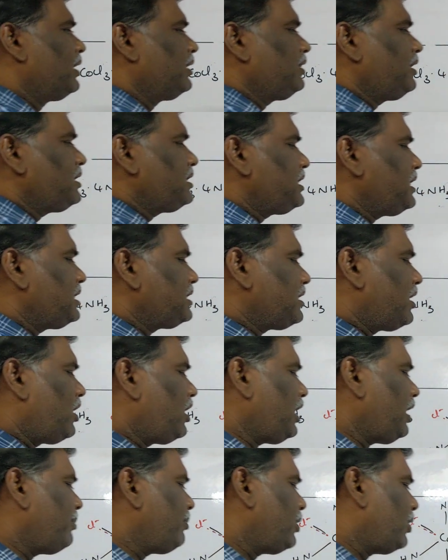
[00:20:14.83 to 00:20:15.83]
This is
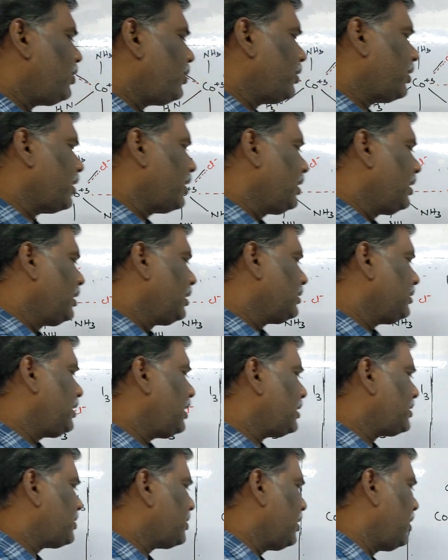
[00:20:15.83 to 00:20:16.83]
all about
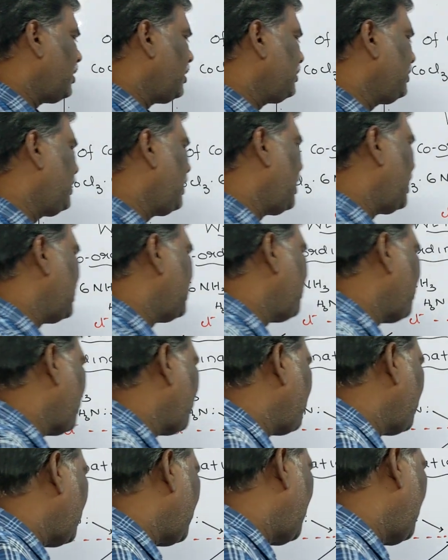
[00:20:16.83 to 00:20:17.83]
the
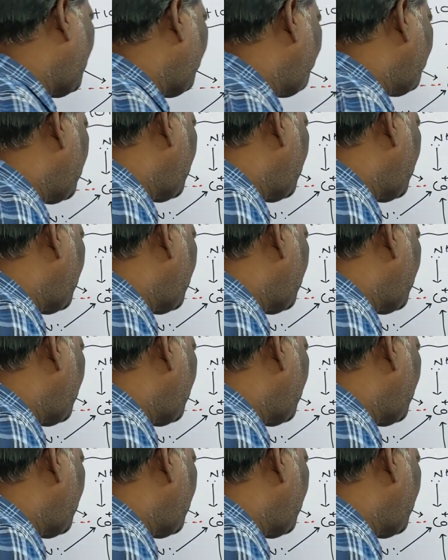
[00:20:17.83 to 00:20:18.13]
structure of